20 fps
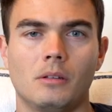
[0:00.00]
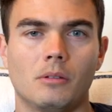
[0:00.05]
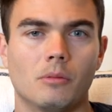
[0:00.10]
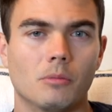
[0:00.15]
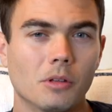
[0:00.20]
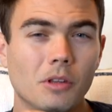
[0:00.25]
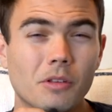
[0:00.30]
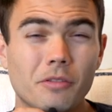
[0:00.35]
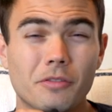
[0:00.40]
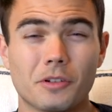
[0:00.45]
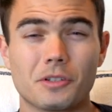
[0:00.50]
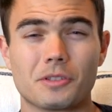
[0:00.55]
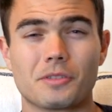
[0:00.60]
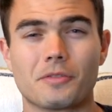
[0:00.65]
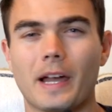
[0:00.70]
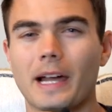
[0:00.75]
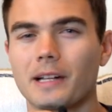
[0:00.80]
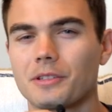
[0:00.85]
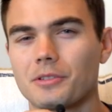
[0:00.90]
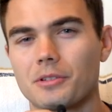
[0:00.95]
One of the first
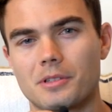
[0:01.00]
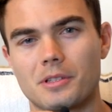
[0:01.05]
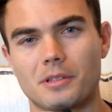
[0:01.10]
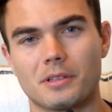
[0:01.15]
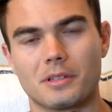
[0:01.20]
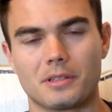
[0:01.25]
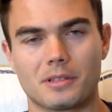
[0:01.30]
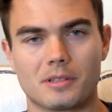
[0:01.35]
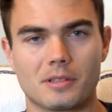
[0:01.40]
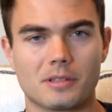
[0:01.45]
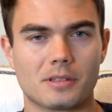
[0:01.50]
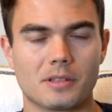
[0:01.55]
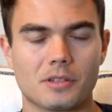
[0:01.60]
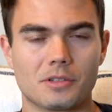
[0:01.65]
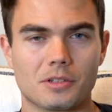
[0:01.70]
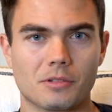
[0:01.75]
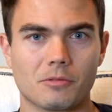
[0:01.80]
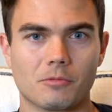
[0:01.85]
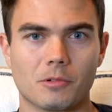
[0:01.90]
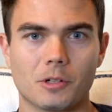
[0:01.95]
factors in this
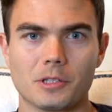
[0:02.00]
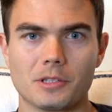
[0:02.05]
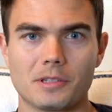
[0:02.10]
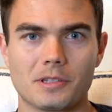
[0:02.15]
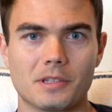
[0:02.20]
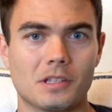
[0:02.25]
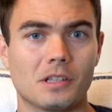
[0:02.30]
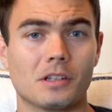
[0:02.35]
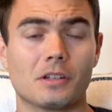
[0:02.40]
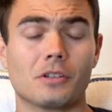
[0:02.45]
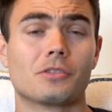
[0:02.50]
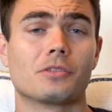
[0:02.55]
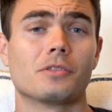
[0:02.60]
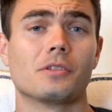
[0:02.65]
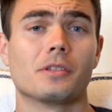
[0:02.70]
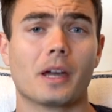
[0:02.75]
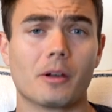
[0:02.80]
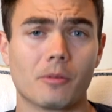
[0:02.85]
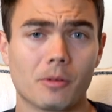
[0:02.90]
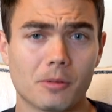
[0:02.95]
decision was the
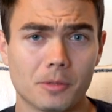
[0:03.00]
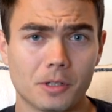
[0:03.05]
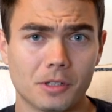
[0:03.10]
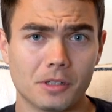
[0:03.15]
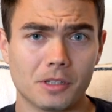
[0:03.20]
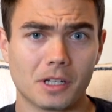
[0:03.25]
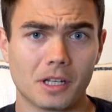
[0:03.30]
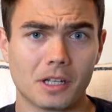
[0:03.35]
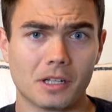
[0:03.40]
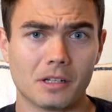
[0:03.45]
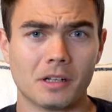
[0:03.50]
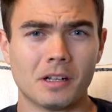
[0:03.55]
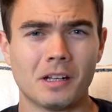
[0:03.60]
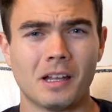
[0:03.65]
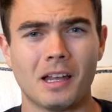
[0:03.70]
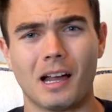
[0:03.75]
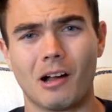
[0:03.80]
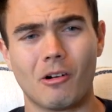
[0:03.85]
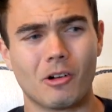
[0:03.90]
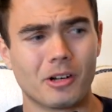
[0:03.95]
industry that we're building in.
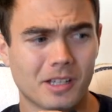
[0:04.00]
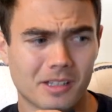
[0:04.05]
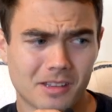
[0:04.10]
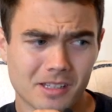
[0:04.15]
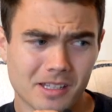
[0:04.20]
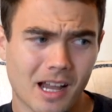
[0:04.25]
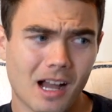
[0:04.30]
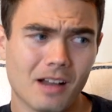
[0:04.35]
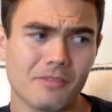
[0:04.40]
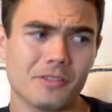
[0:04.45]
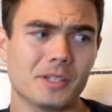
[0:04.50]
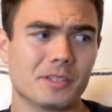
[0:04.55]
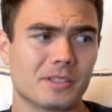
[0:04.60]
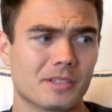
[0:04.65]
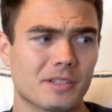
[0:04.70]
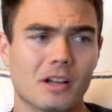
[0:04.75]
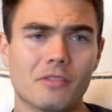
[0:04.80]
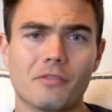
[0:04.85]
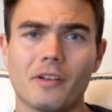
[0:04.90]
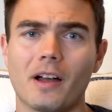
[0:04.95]
I want to get the obvious
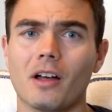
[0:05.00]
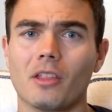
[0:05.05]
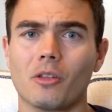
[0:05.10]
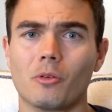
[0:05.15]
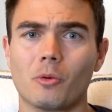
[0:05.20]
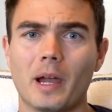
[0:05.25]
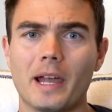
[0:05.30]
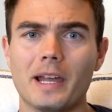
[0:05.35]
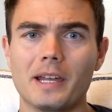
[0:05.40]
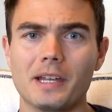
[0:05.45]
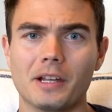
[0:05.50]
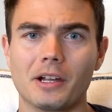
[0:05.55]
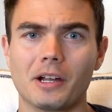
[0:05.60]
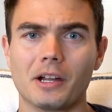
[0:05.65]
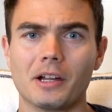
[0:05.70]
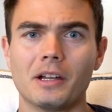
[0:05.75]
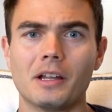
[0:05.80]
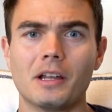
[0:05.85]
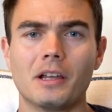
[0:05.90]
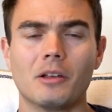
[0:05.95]
stuff out of the way
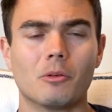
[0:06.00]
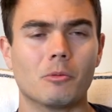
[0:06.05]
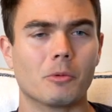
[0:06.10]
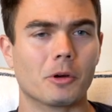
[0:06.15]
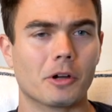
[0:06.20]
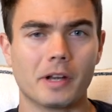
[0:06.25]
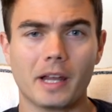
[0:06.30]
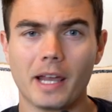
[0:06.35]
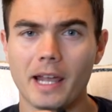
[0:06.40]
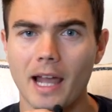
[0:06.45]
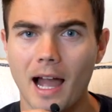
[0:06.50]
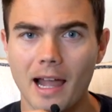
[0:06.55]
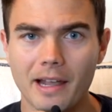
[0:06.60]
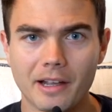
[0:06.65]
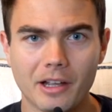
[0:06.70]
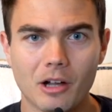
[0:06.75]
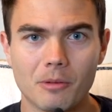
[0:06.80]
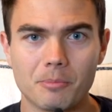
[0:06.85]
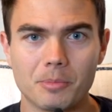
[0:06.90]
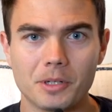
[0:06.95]
here. We're an AI
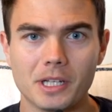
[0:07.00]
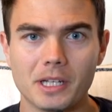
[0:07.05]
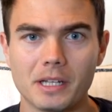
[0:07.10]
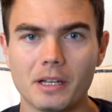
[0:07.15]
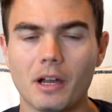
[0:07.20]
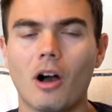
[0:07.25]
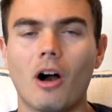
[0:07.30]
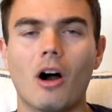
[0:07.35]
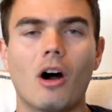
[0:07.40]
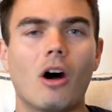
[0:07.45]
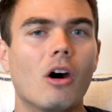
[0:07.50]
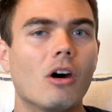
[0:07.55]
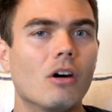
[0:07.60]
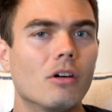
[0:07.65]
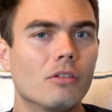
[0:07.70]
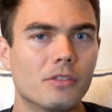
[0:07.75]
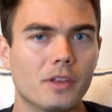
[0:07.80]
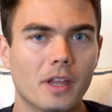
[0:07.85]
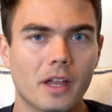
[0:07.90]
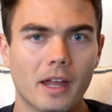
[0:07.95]
company. All
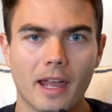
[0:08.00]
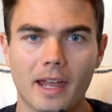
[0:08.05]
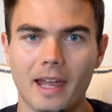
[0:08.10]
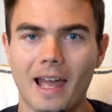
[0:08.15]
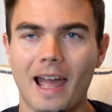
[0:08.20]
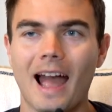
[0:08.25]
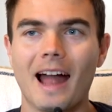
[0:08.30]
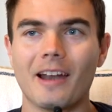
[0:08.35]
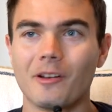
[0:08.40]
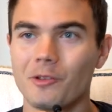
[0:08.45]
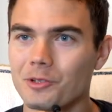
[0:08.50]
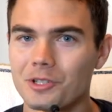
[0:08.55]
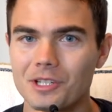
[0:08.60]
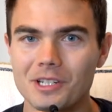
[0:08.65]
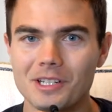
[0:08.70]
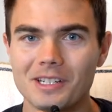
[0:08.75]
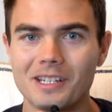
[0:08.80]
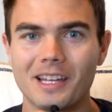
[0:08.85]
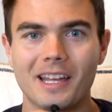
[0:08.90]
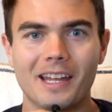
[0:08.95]
of the
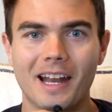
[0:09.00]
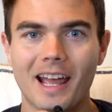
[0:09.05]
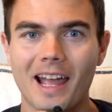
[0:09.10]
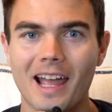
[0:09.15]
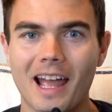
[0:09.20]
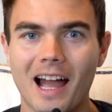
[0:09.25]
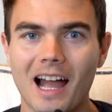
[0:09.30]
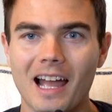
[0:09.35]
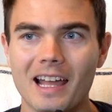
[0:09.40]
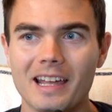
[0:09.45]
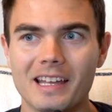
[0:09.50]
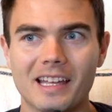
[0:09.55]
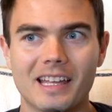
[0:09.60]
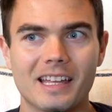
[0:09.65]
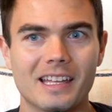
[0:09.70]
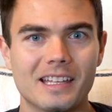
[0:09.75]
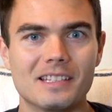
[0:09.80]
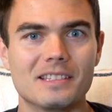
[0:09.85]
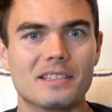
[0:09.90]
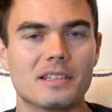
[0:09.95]
energy in AI
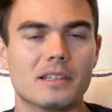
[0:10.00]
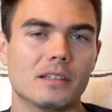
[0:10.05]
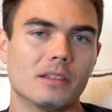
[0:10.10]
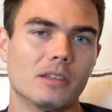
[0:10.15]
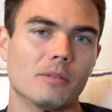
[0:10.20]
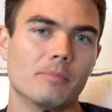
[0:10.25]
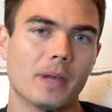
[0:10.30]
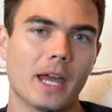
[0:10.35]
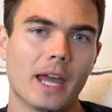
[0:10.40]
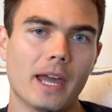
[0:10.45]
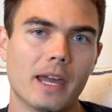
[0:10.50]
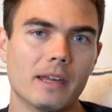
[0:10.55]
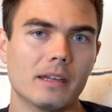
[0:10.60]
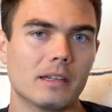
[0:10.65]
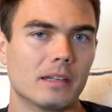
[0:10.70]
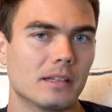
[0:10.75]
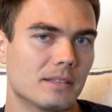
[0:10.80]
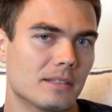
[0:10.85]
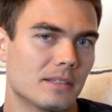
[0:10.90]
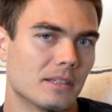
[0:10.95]
is in the Bay.
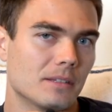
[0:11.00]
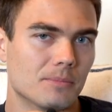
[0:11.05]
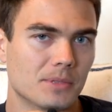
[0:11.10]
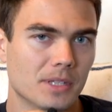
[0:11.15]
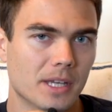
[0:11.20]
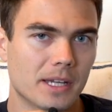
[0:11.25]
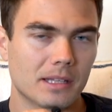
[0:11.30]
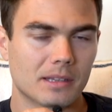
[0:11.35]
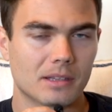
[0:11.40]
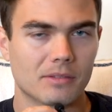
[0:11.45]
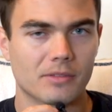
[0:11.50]
It seems like the